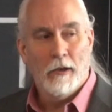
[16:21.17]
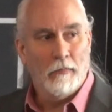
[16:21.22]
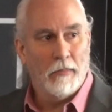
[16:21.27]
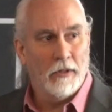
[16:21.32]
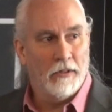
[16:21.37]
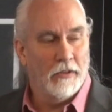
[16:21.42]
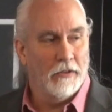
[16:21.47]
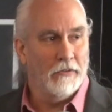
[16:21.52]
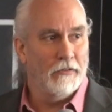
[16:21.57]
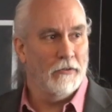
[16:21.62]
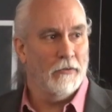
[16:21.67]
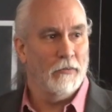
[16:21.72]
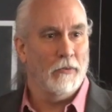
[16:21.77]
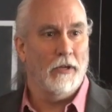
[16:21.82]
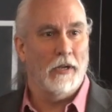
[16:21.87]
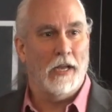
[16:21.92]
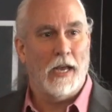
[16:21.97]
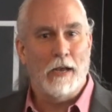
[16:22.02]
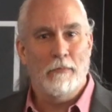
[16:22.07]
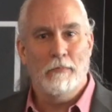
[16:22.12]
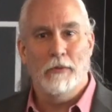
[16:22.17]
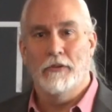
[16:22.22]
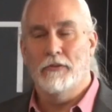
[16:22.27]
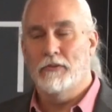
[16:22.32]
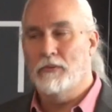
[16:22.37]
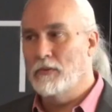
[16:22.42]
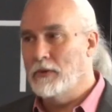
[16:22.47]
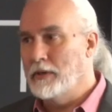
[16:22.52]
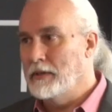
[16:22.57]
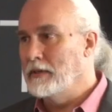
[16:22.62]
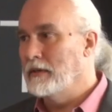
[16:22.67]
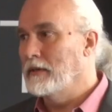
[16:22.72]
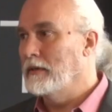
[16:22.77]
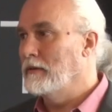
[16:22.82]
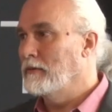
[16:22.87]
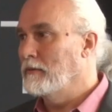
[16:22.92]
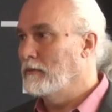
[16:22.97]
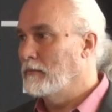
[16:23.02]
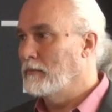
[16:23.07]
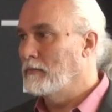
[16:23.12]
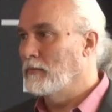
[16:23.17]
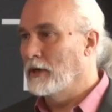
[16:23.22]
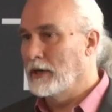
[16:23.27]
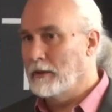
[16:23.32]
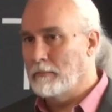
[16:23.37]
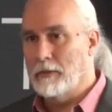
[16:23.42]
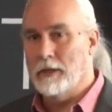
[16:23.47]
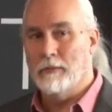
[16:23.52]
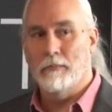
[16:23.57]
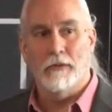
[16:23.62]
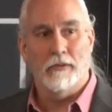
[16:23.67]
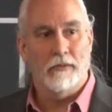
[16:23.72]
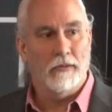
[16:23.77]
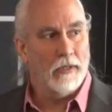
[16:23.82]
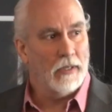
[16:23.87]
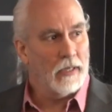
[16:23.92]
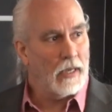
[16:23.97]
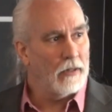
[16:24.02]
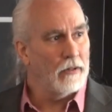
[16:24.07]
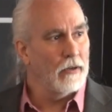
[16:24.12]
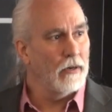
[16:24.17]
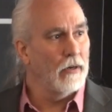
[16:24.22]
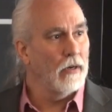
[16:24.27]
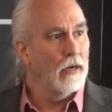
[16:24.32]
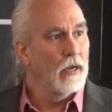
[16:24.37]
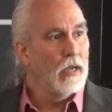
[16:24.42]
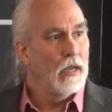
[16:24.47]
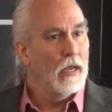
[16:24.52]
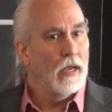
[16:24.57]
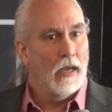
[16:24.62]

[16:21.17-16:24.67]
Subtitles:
But this is what happens when you bring people together